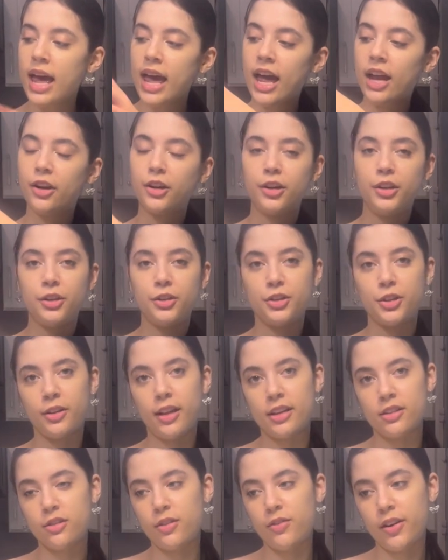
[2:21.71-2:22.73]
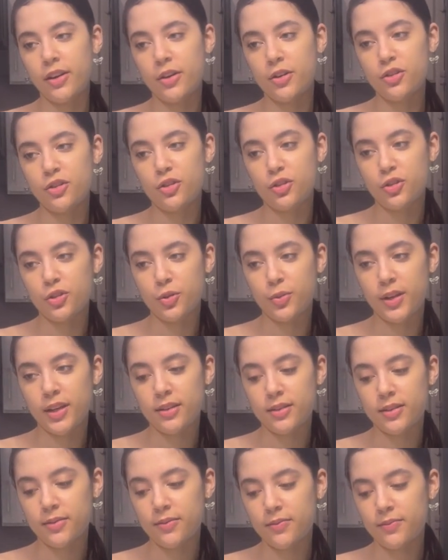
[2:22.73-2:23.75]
and you're going to use your last 3 fingers to squeeze